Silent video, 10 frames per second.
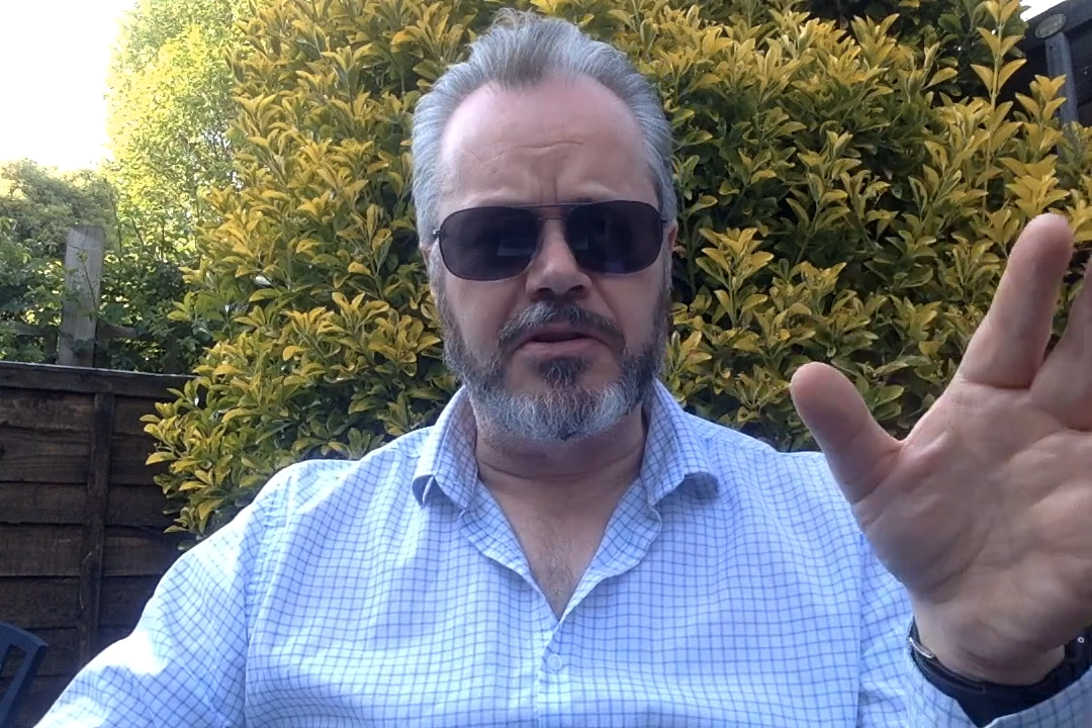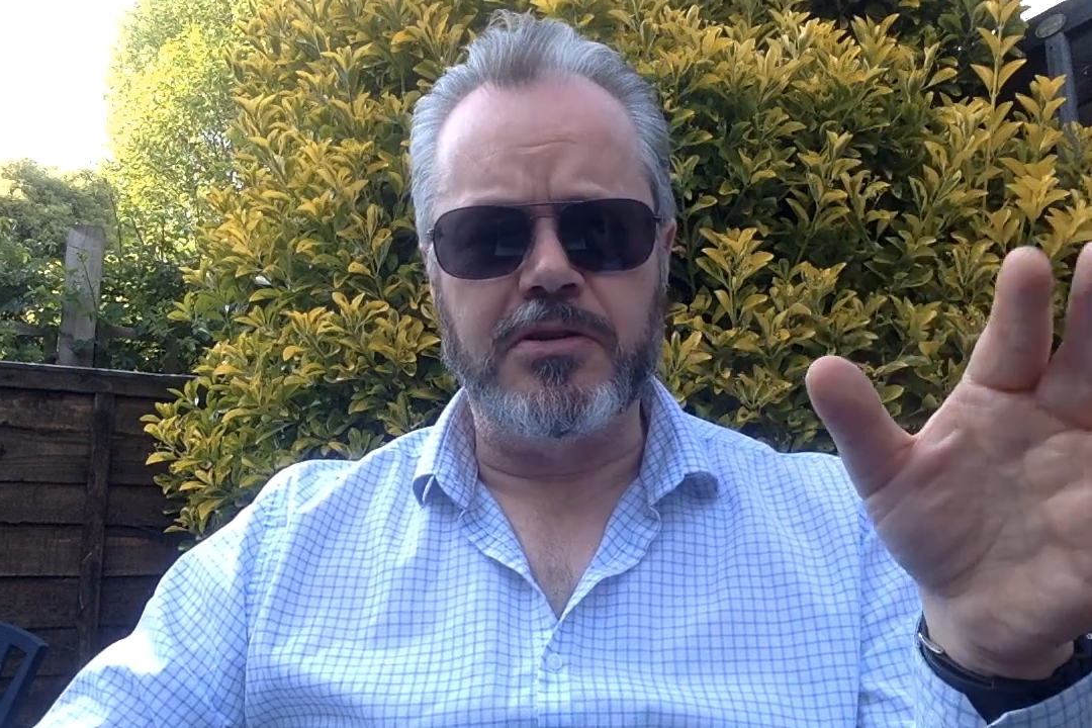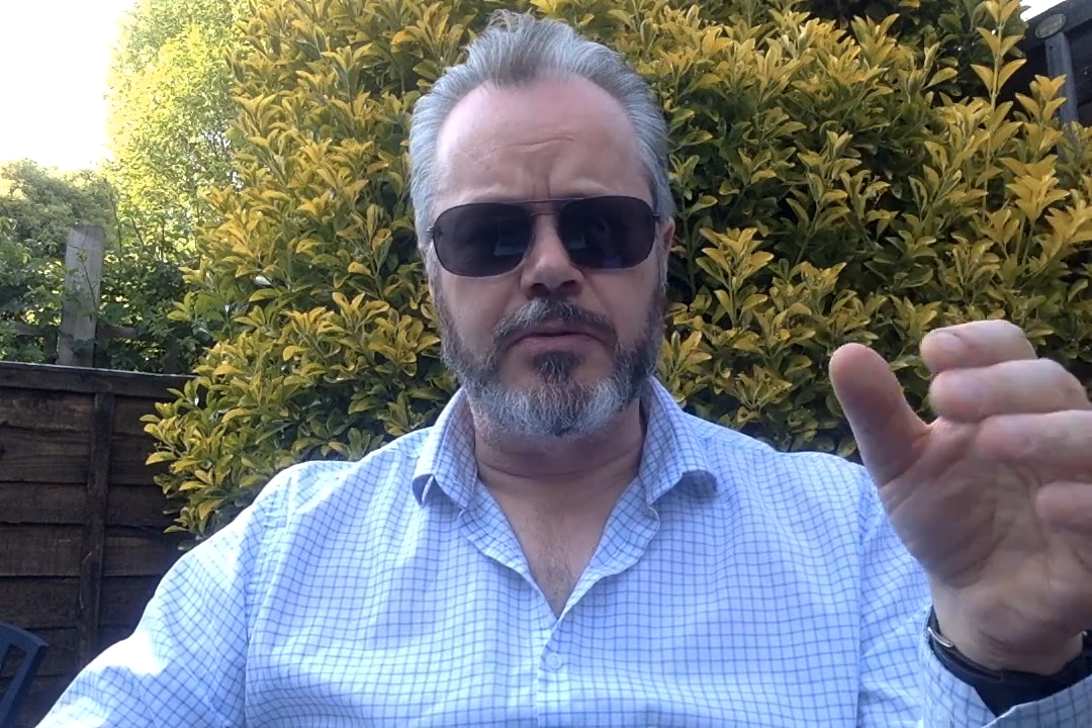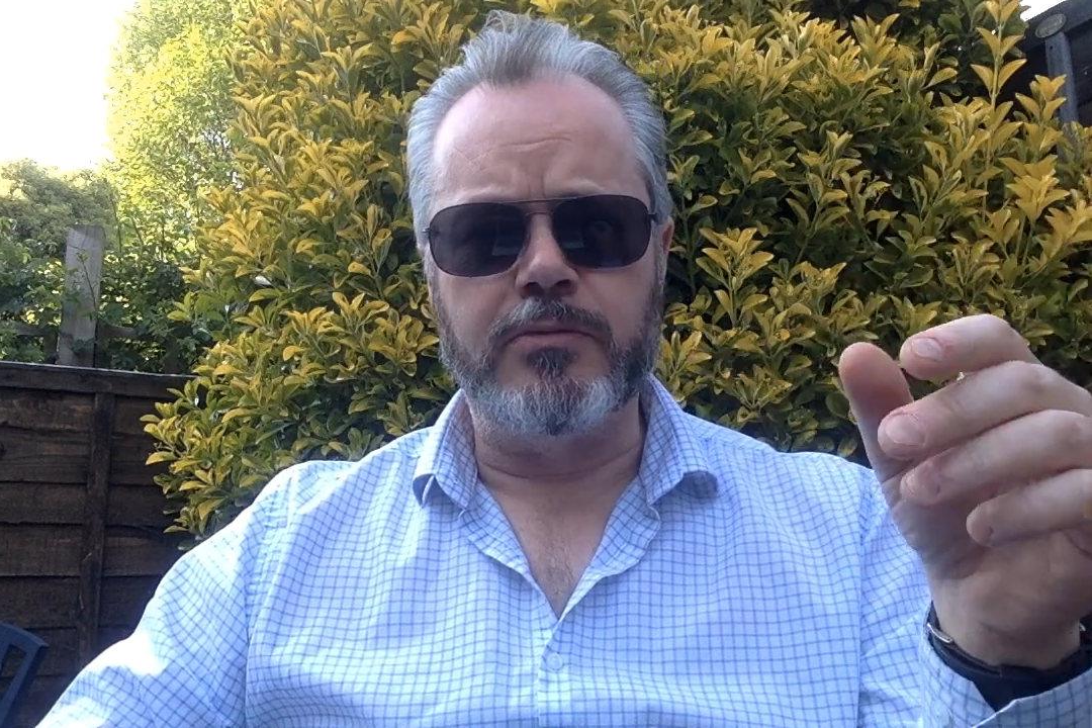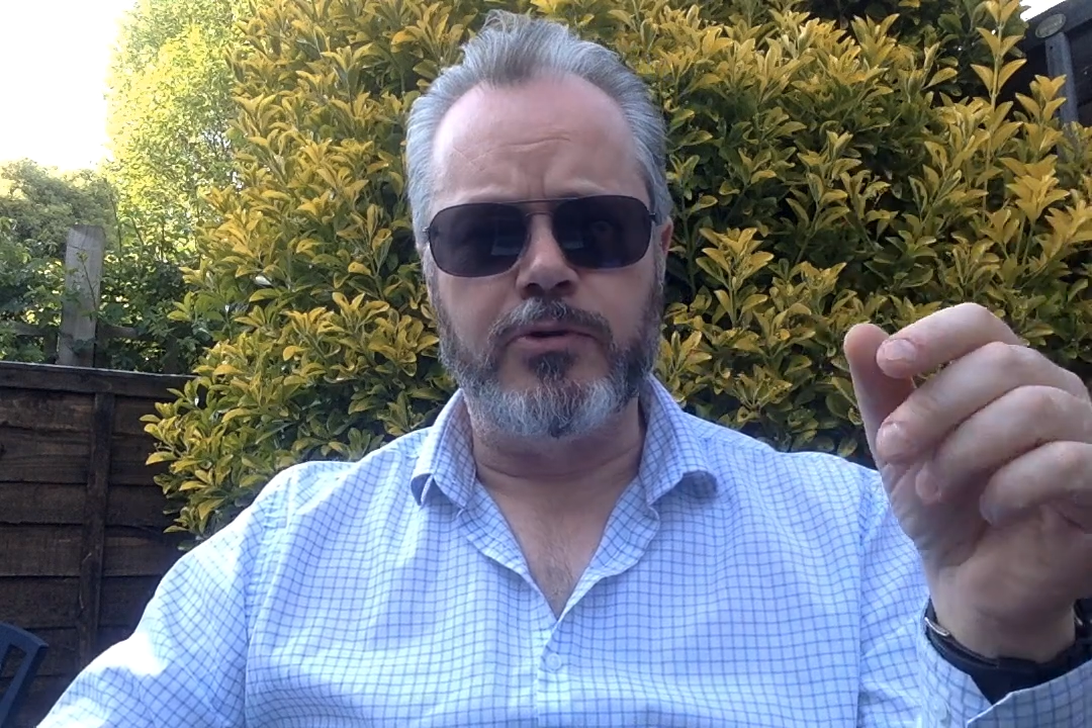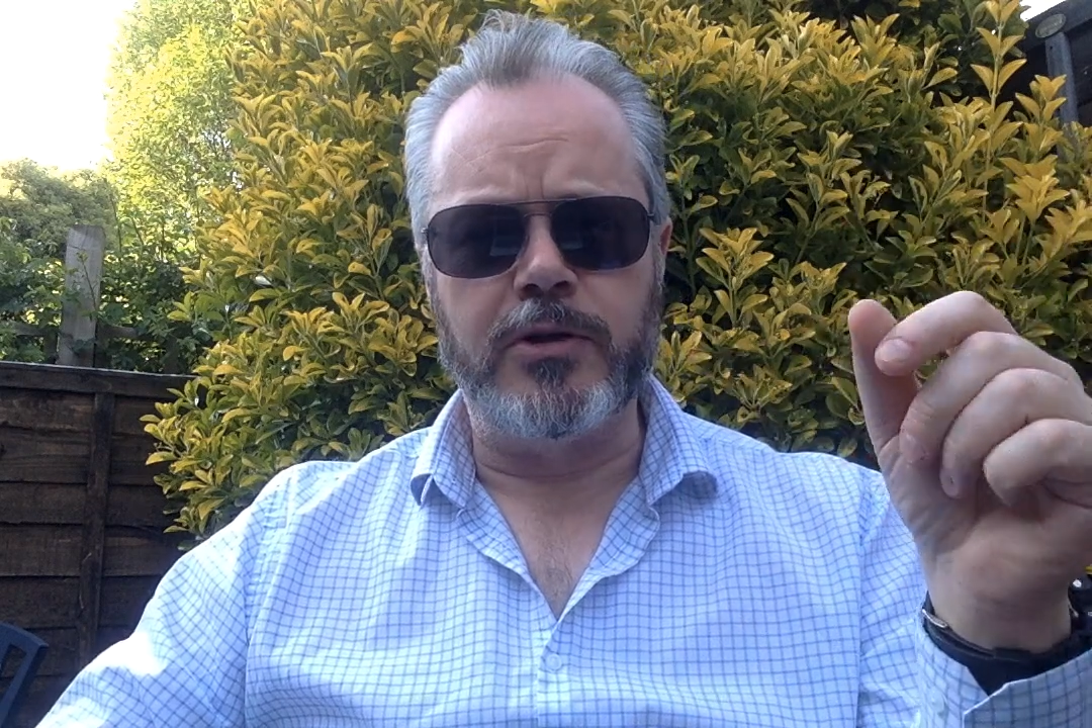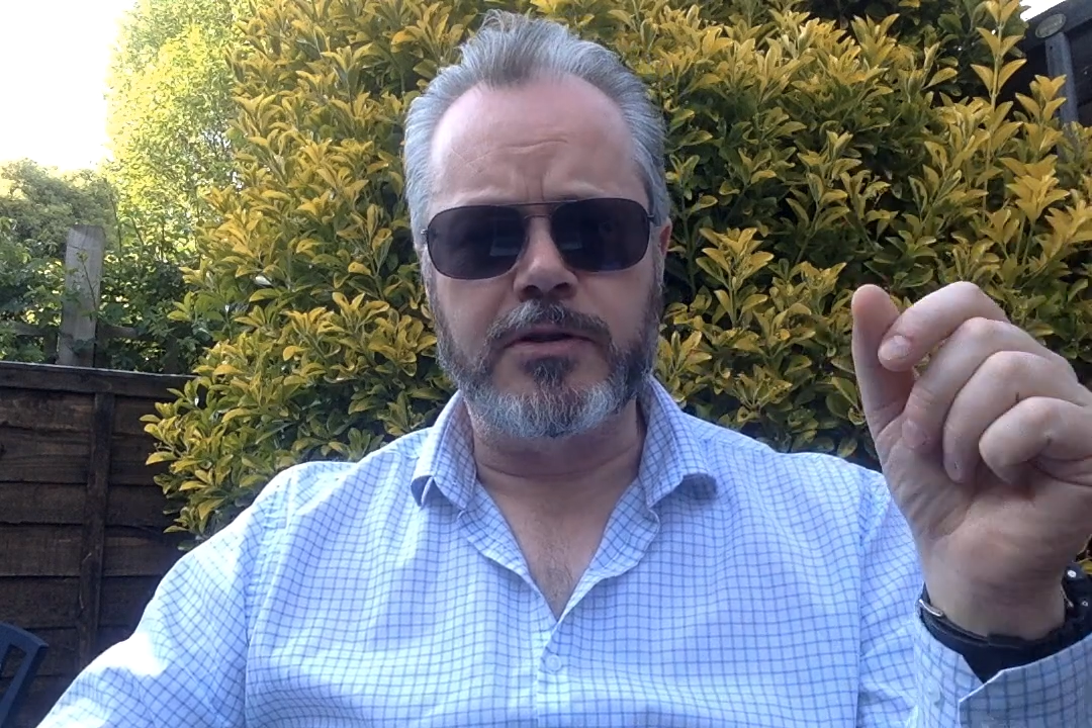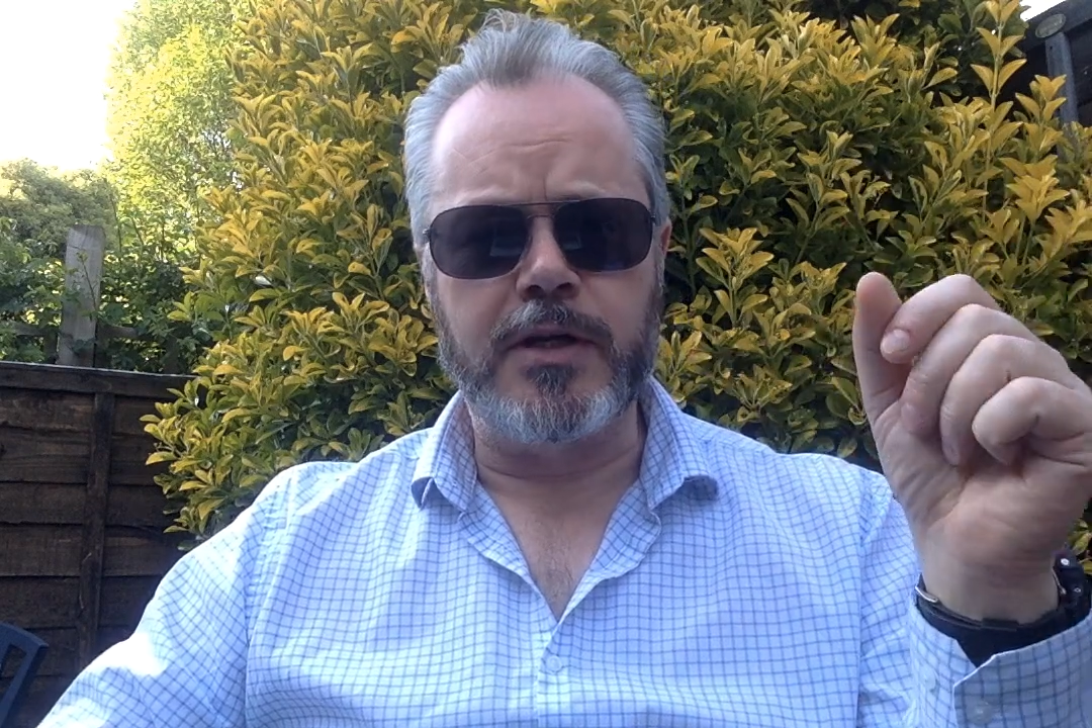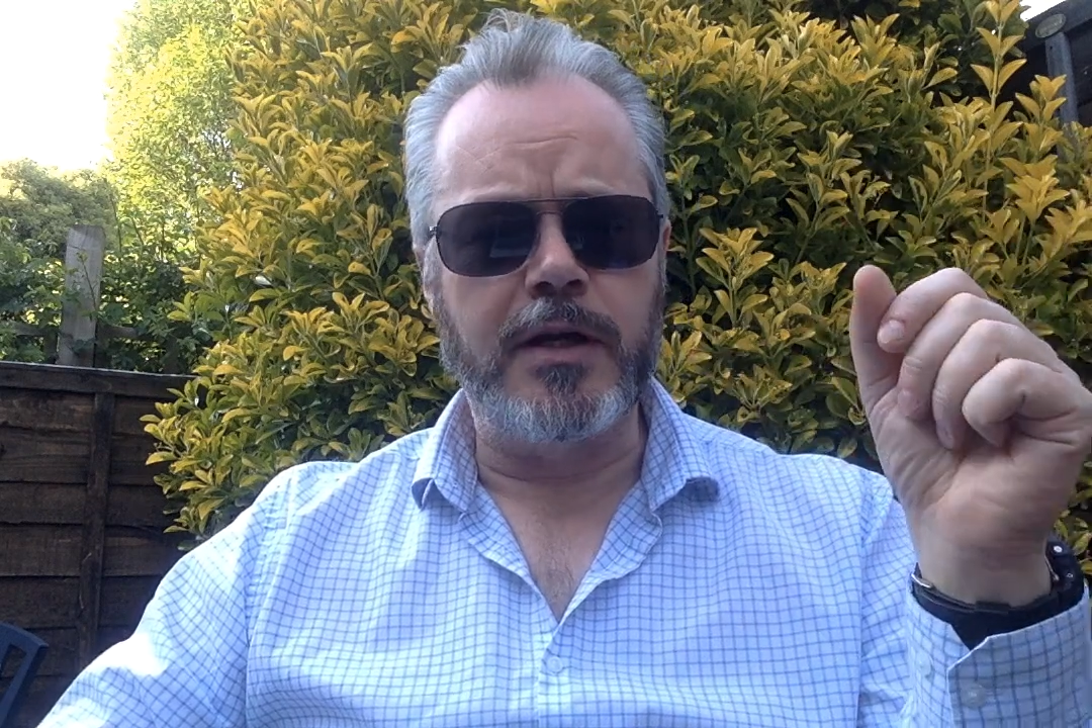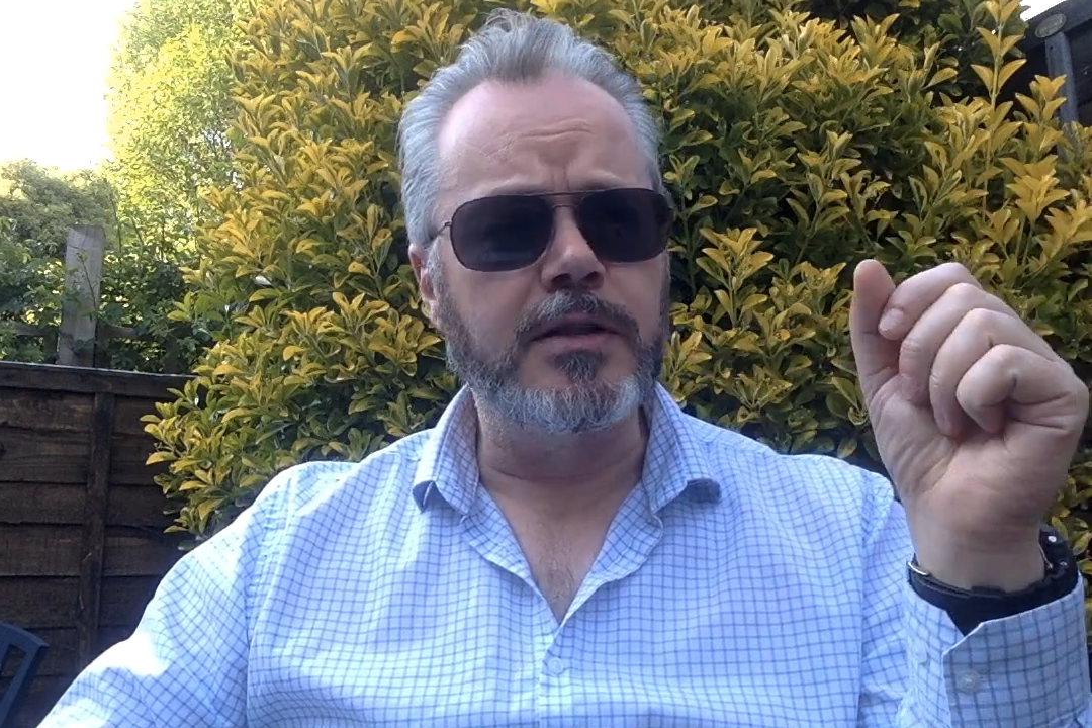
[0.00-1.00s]
to do with real
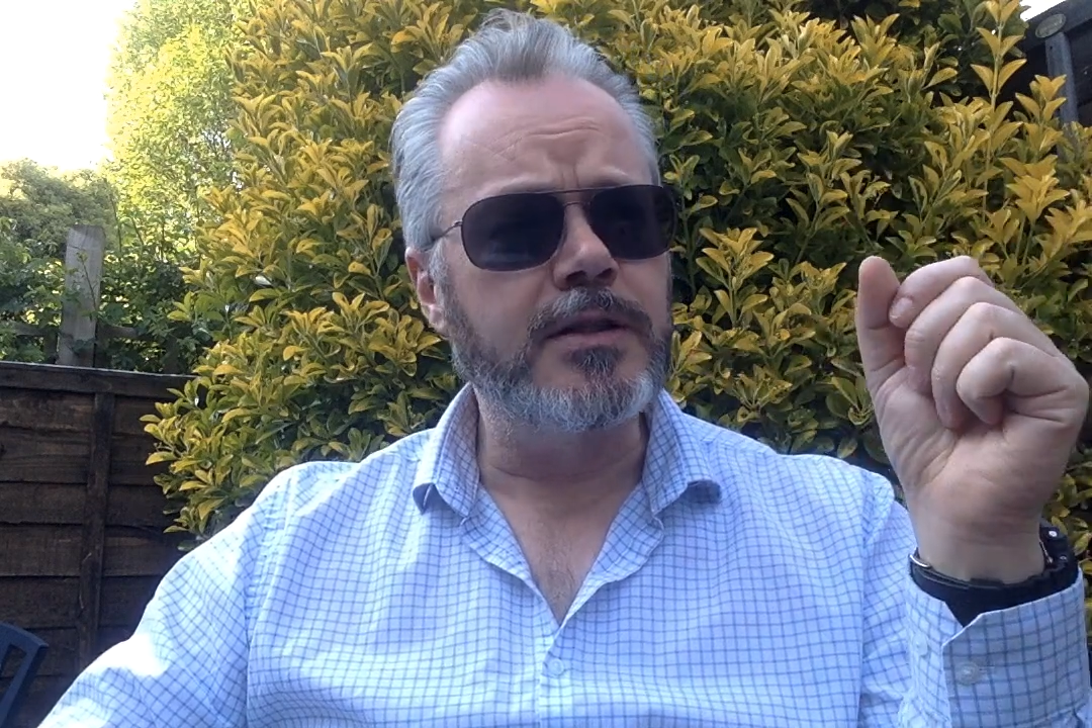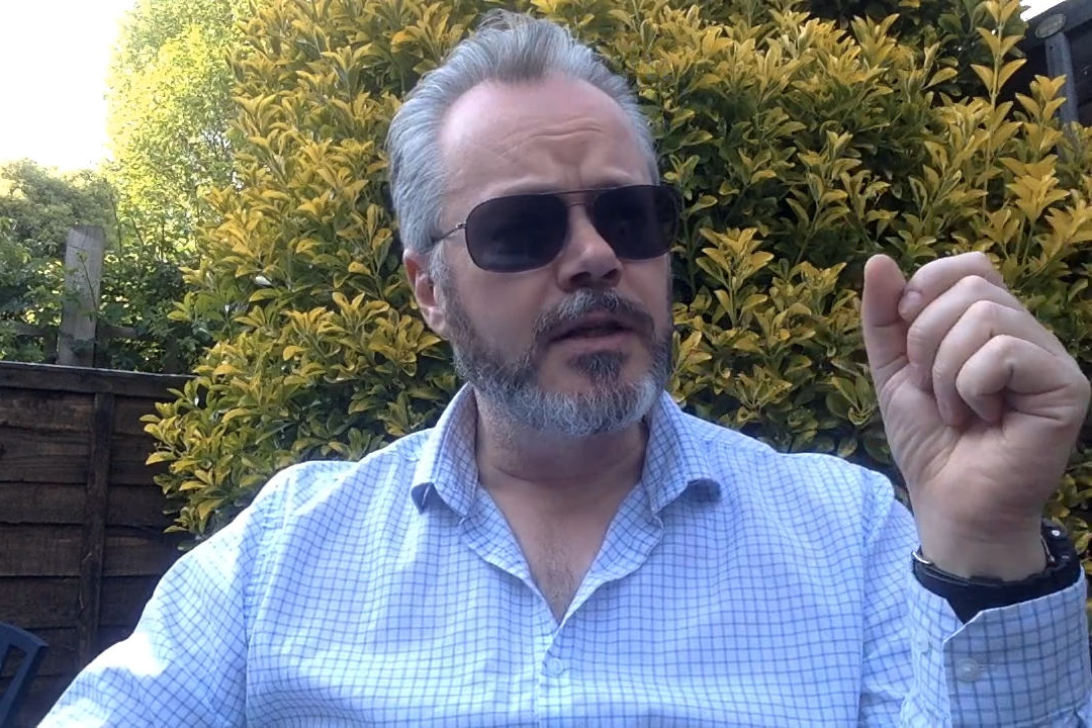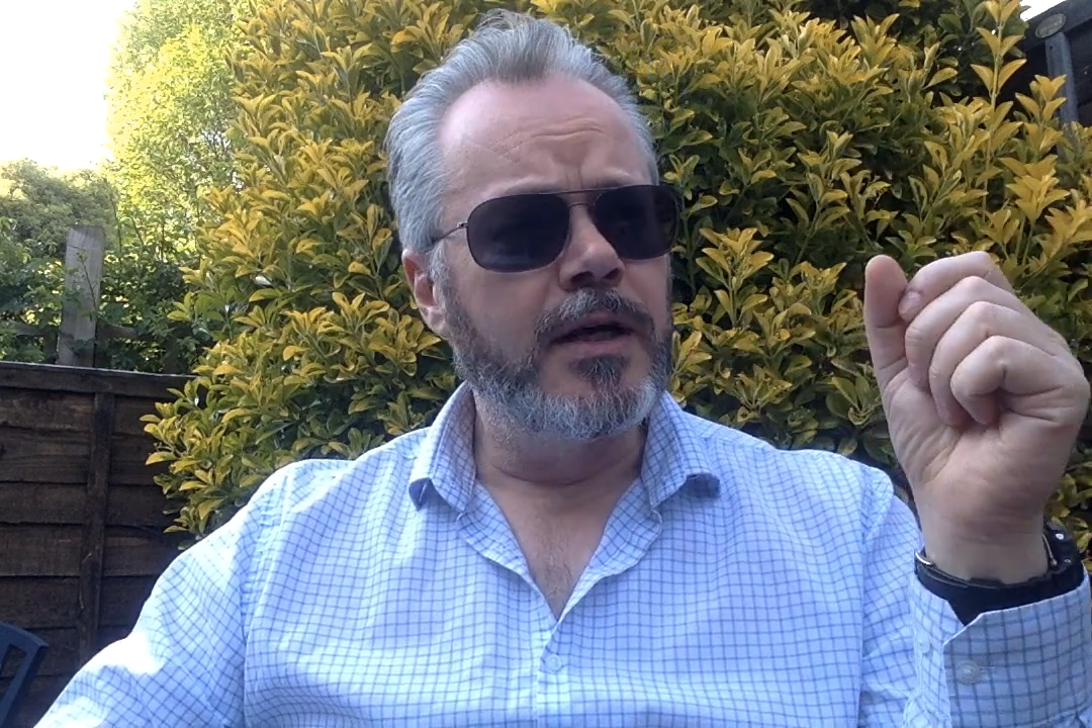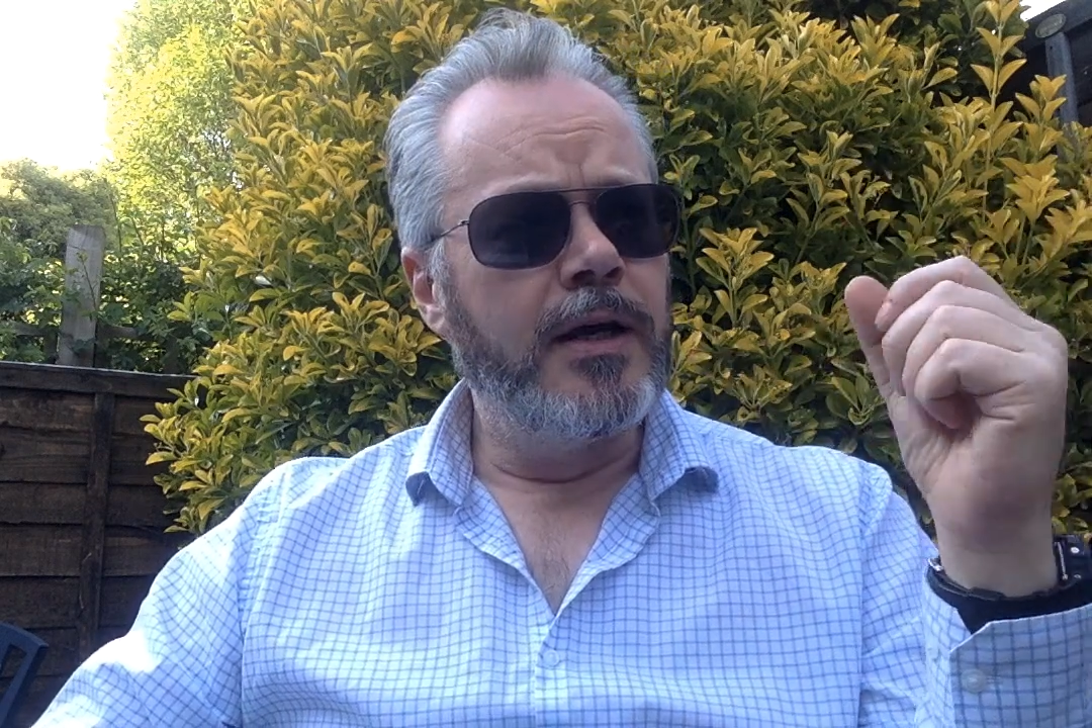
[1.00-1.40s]
science.